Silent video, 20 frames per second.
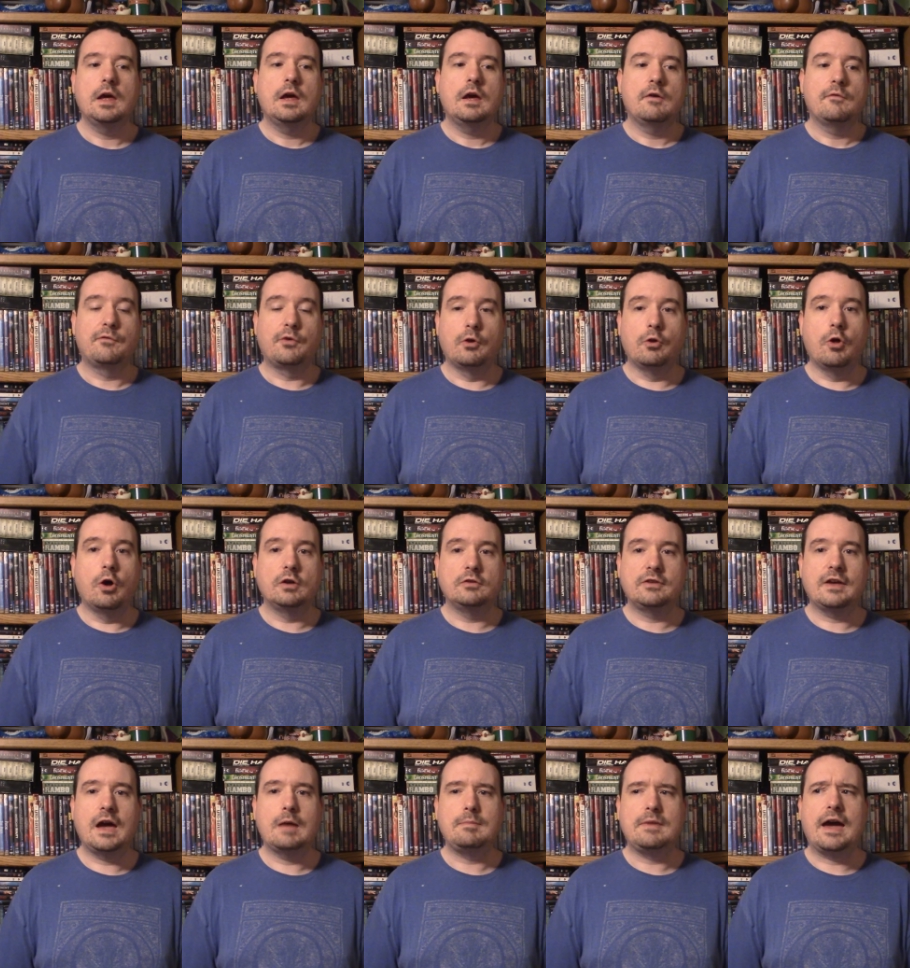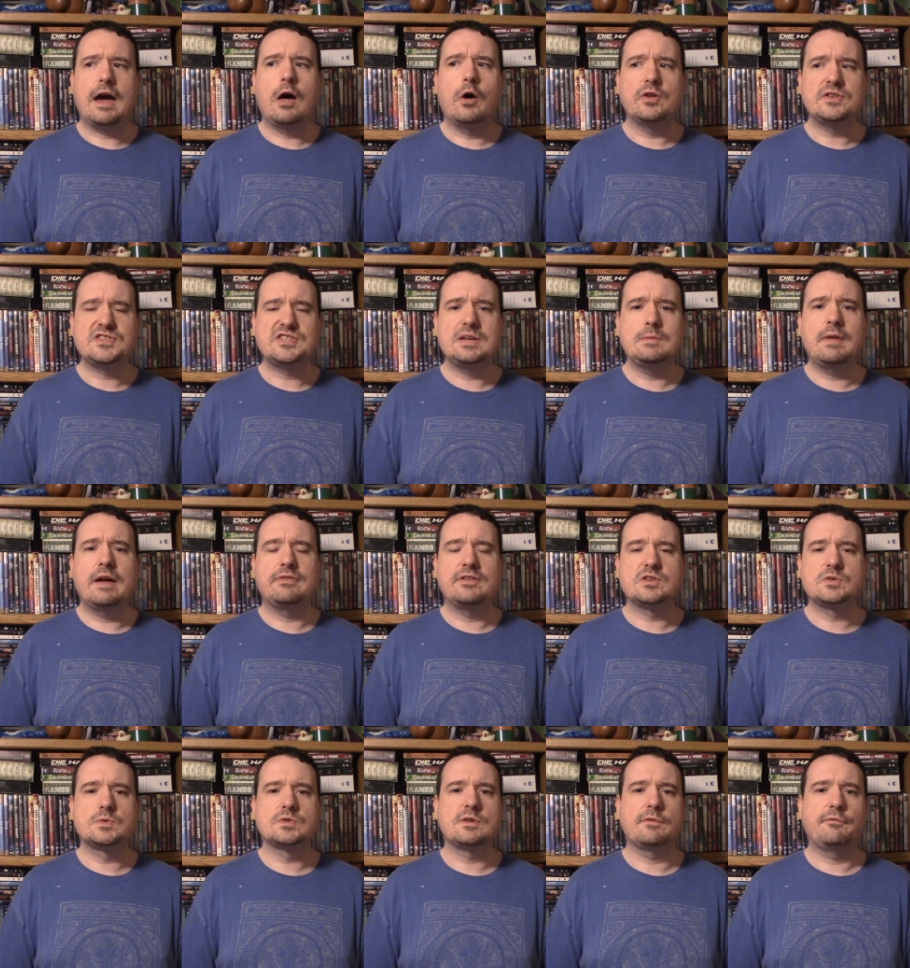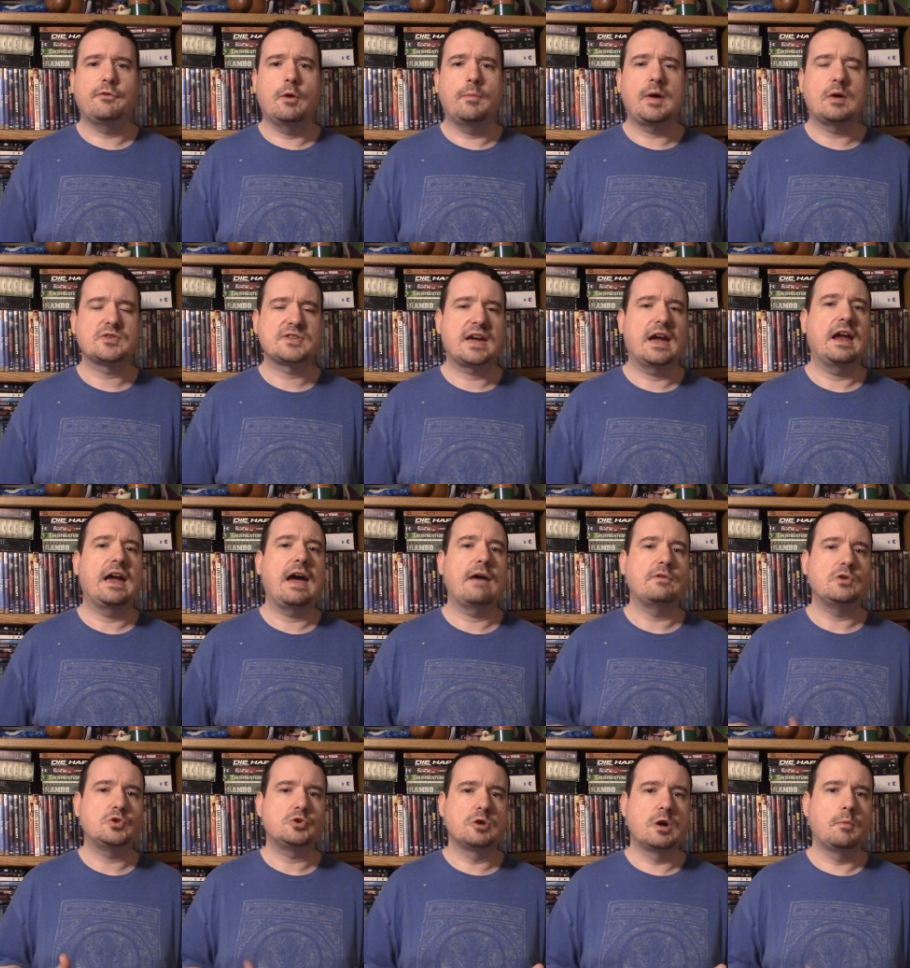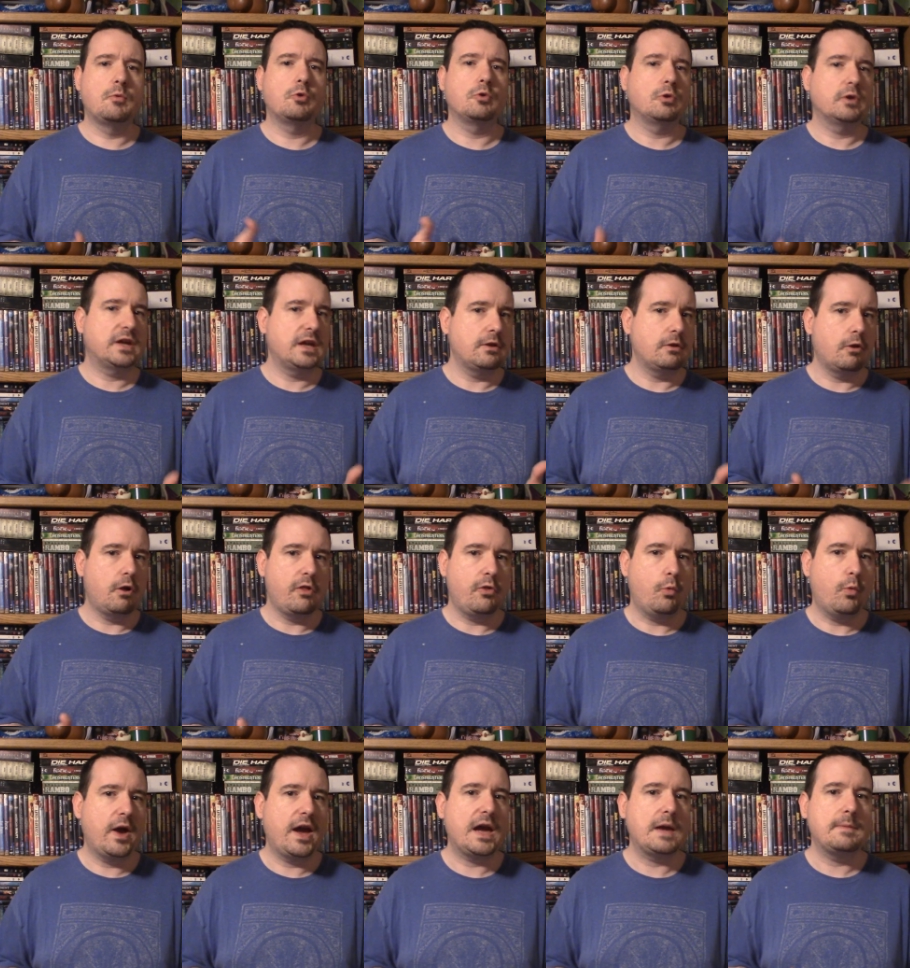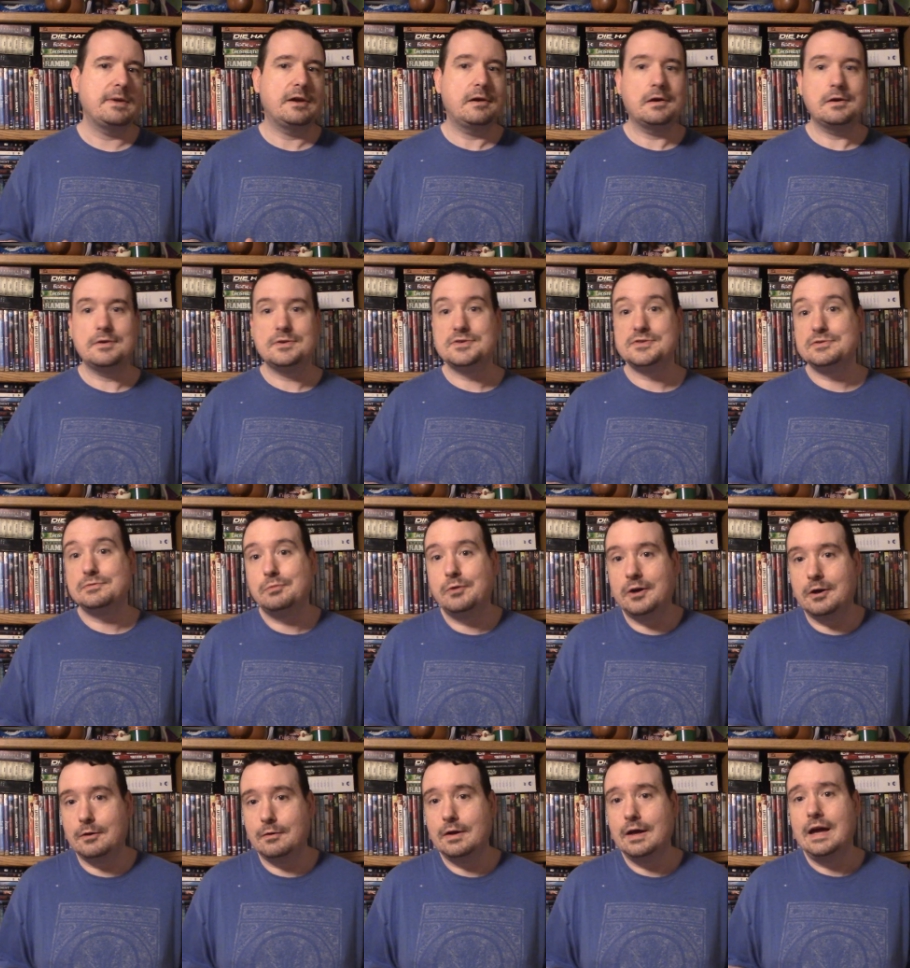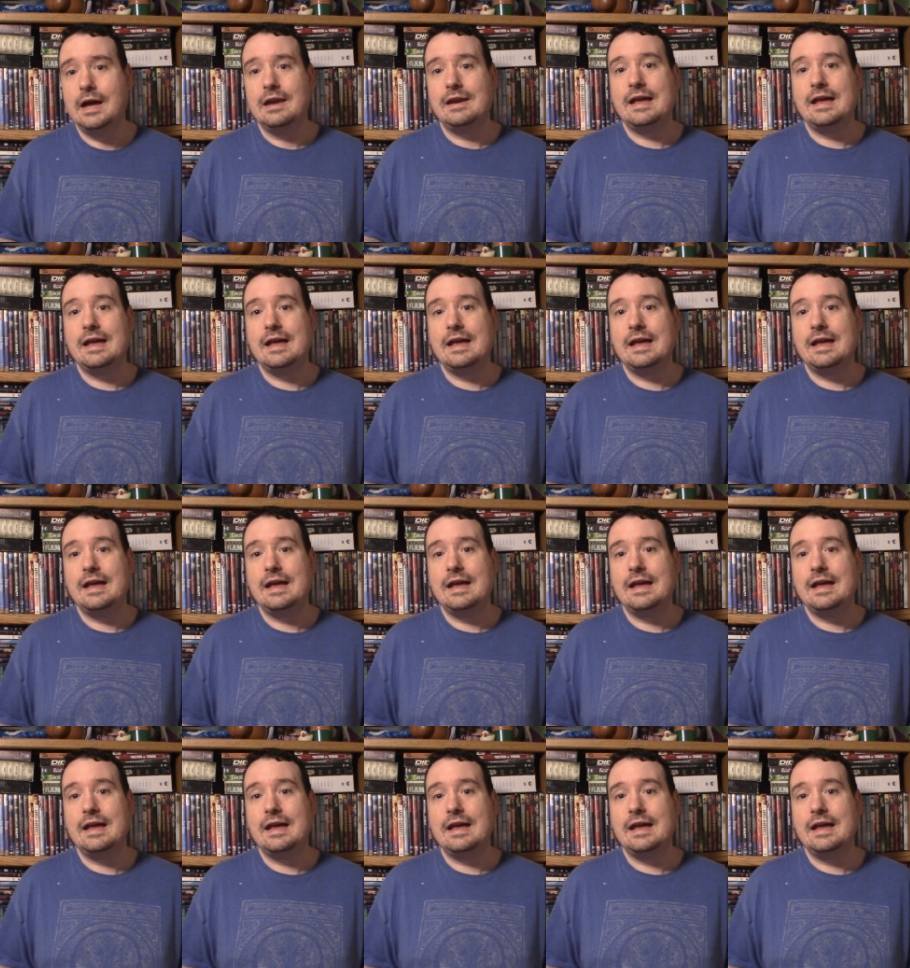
for a long time now, it seemed like this was a film that was kind of having trouble getting along the way because, well,